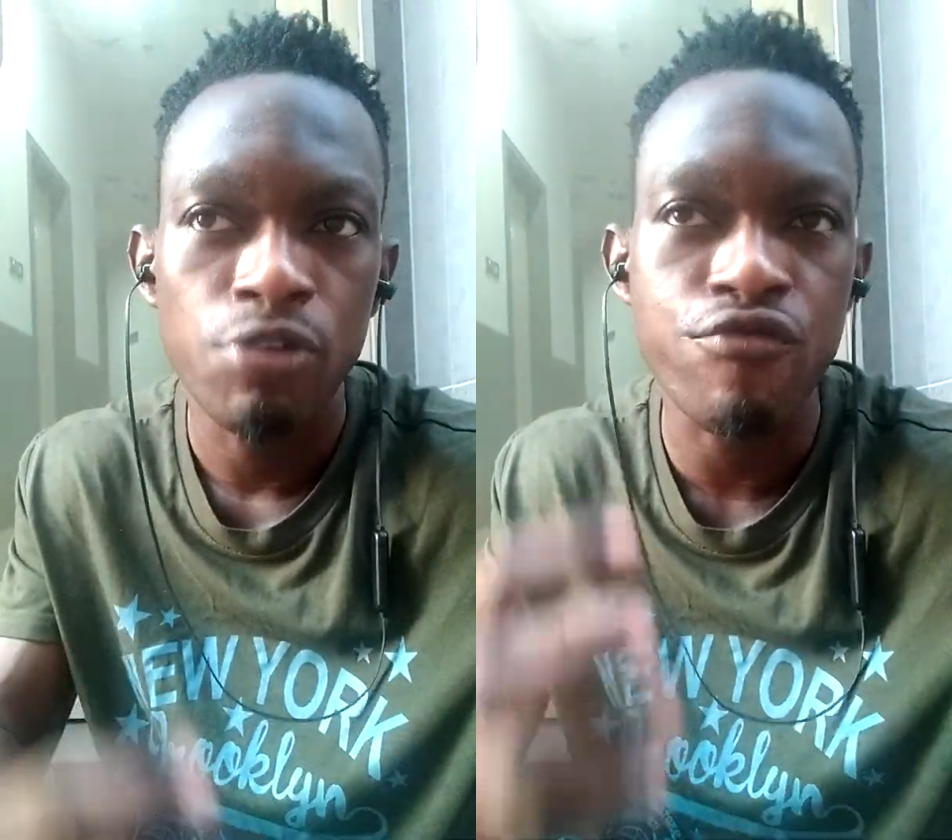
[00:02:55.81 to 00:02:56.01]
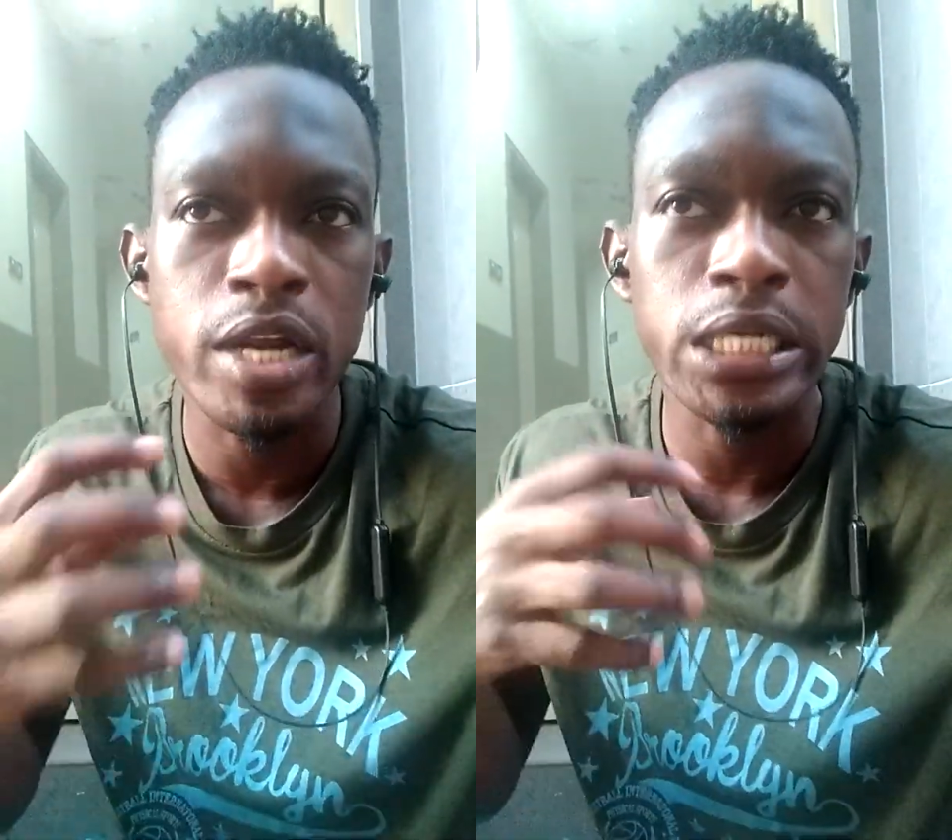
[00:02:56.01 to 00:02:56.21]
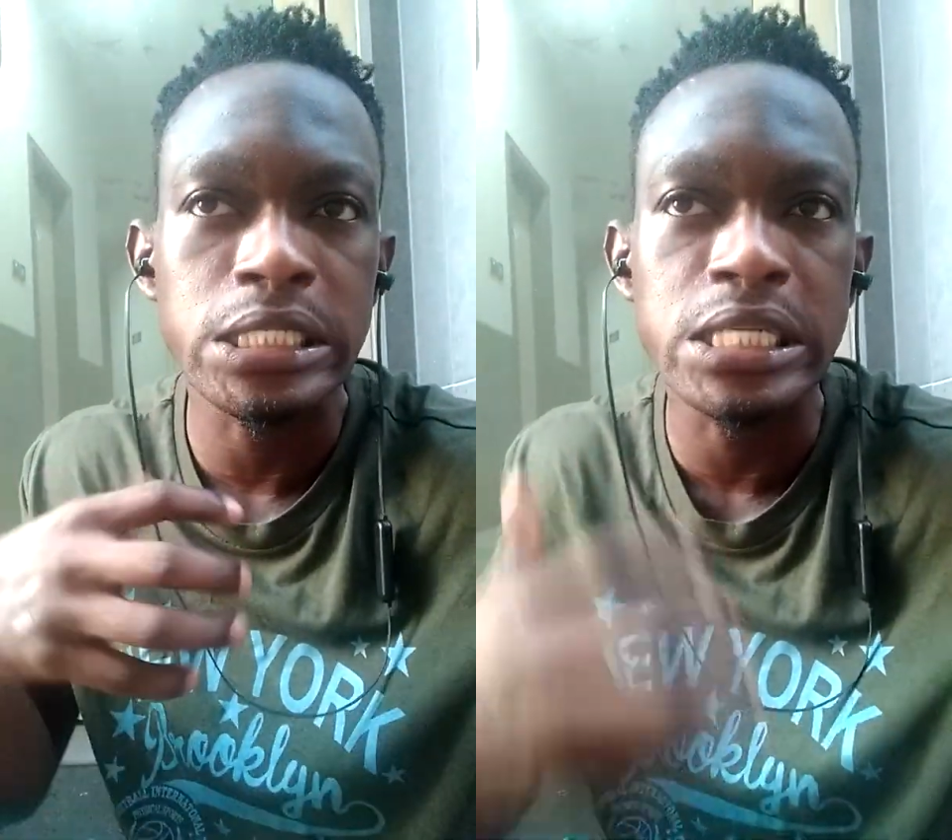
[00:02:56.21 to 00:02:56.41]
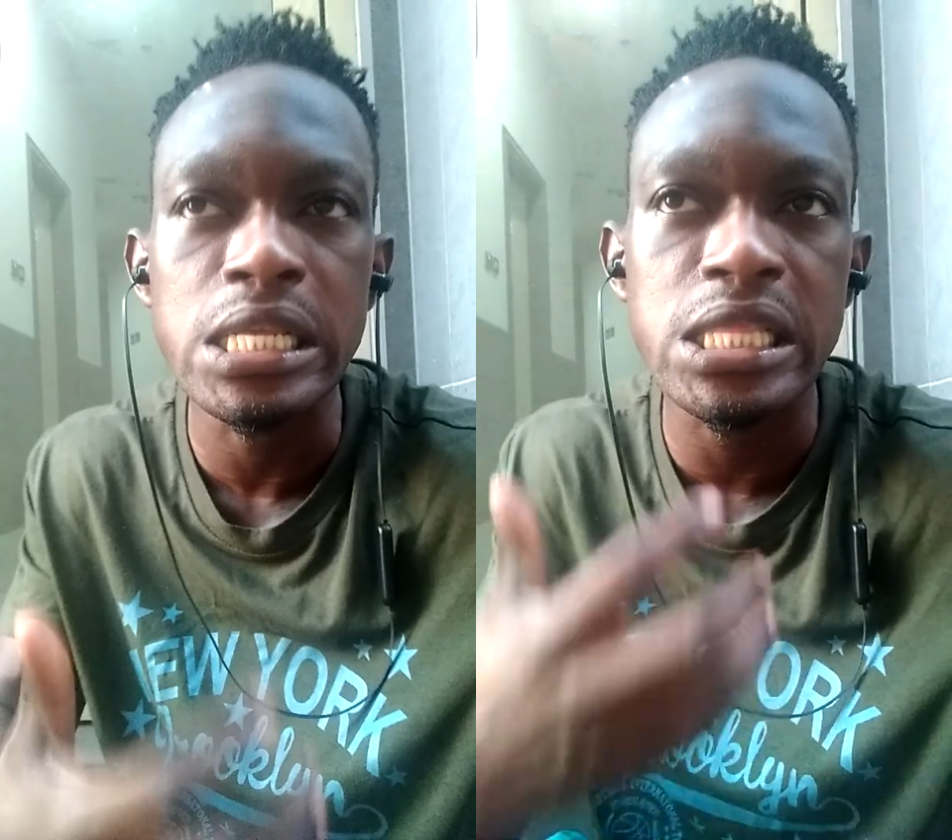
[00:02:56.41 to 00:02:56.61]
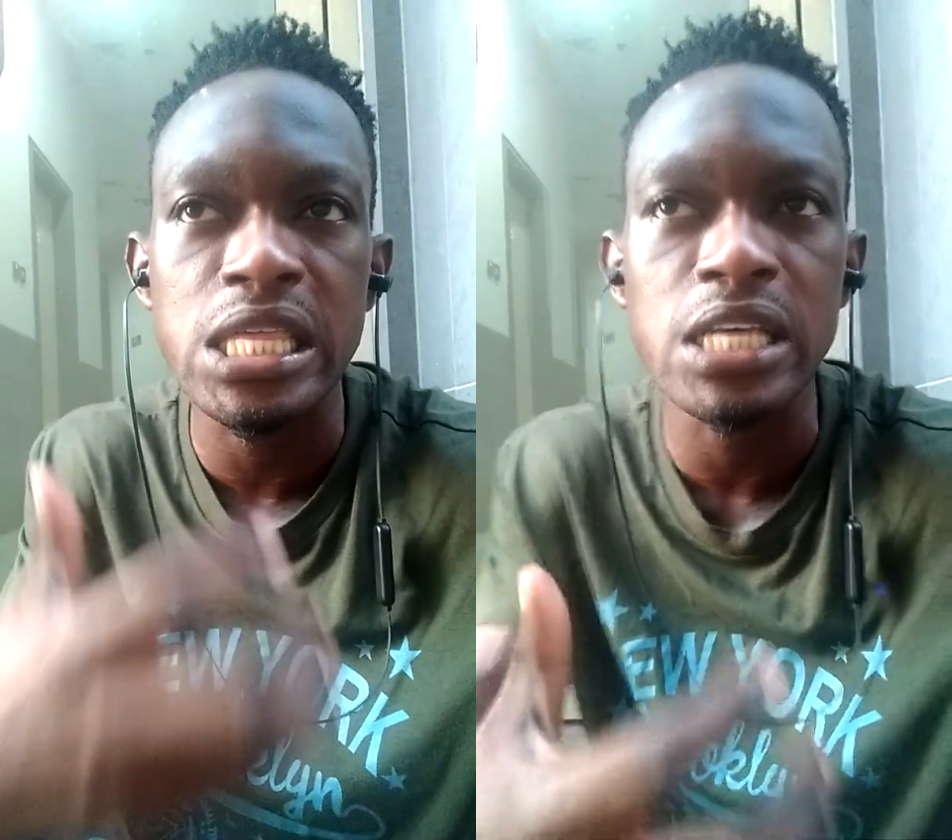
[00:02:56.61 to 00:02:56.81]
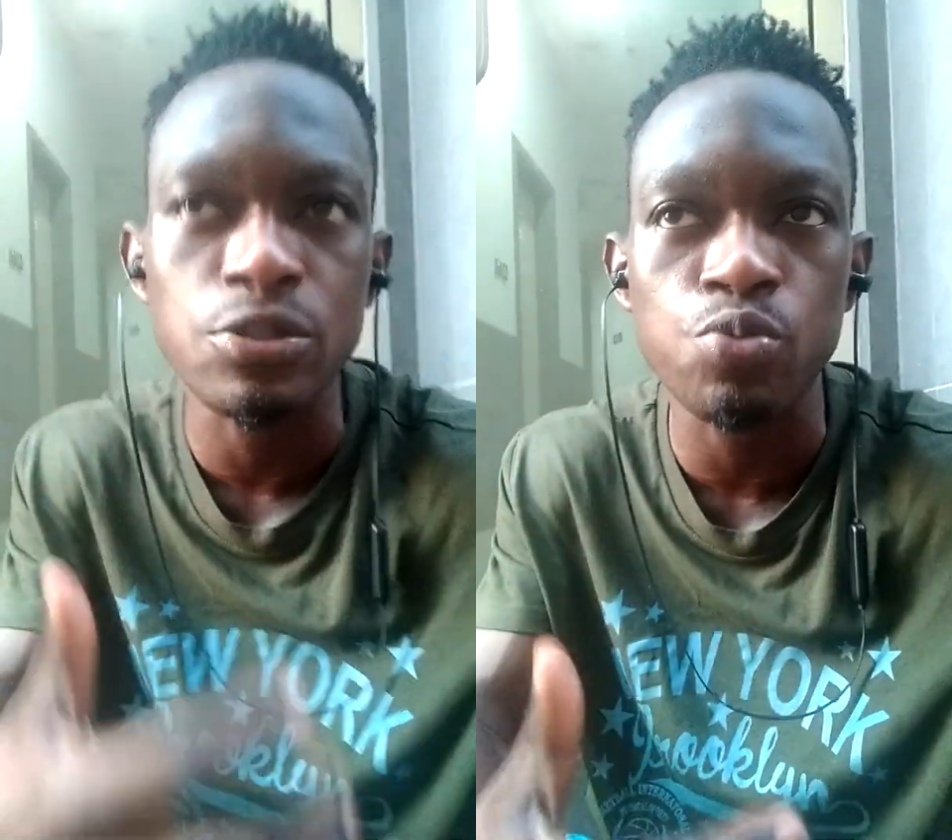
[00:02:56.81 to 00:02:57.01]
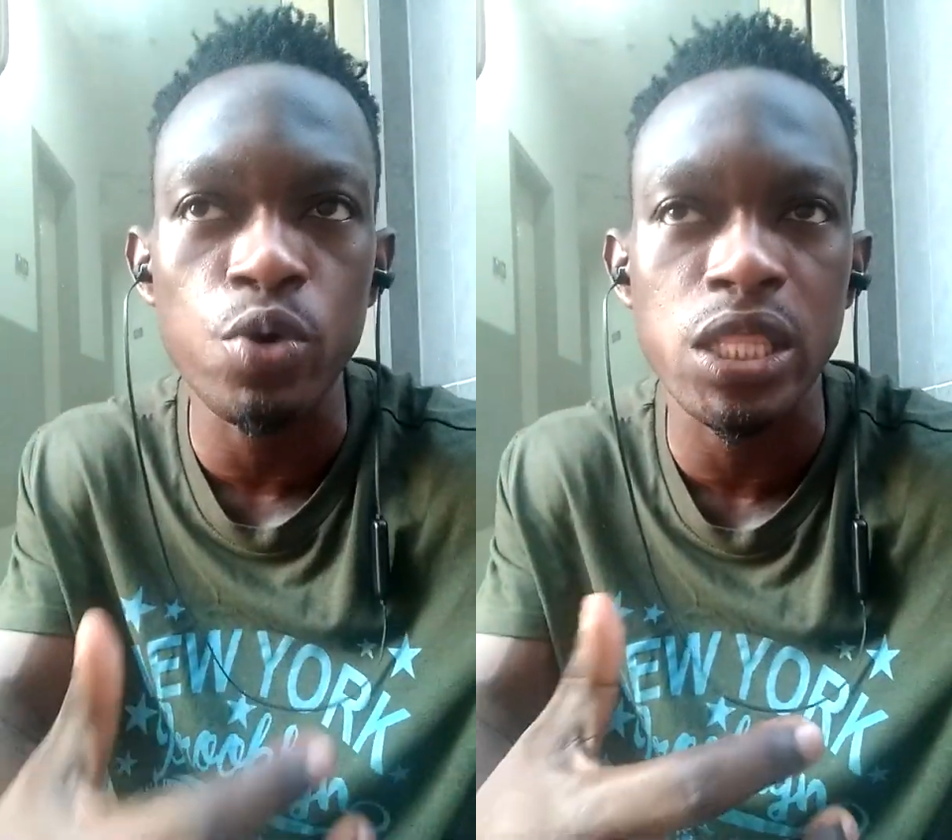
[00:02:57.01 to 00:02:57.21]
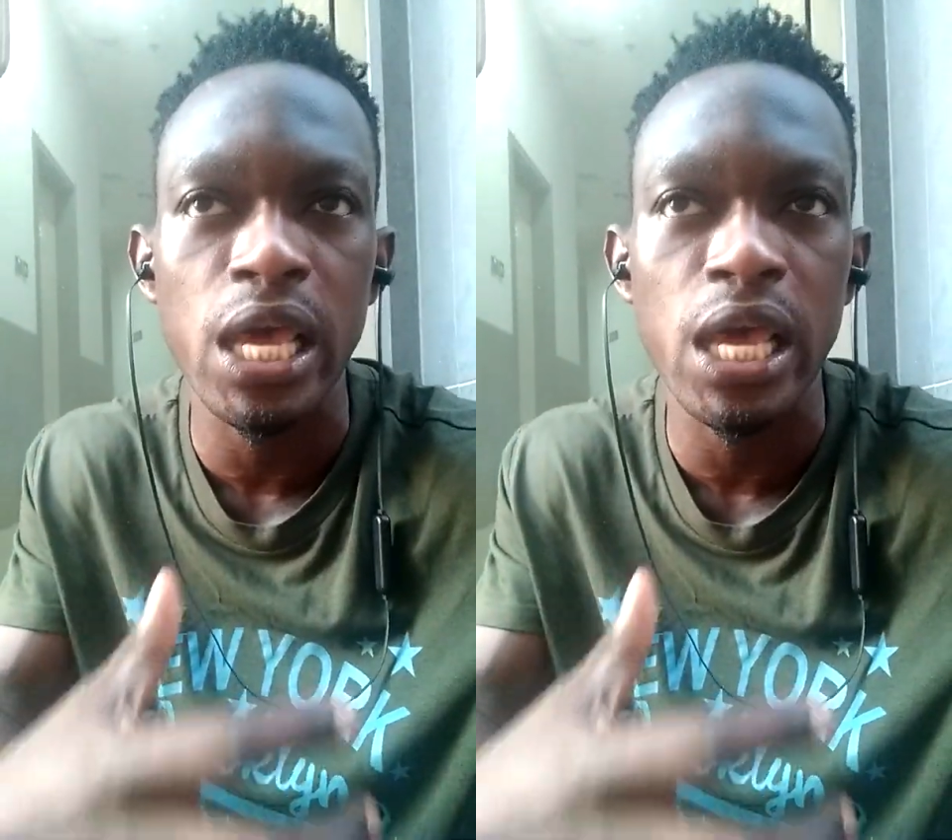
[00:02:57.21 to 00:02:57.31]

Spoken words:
really did this with